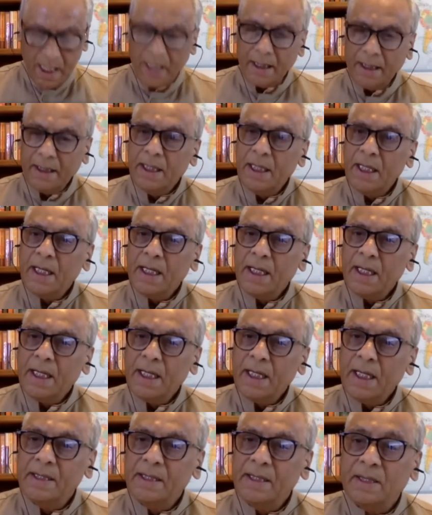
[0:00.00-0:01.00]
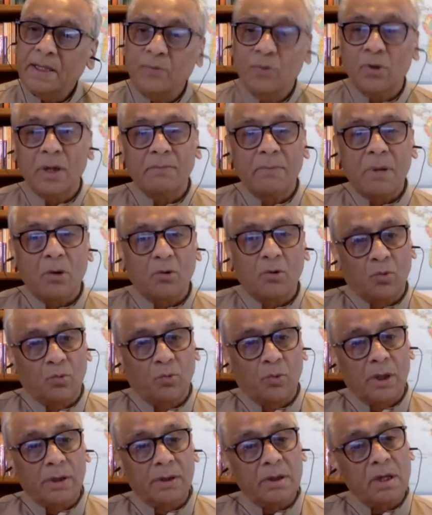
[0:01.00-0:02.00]
he interviewed about
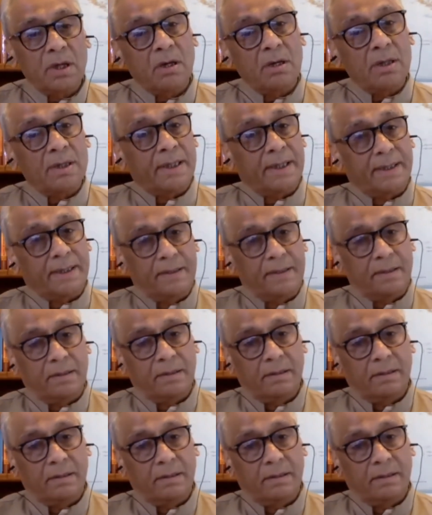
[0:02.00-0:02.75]
100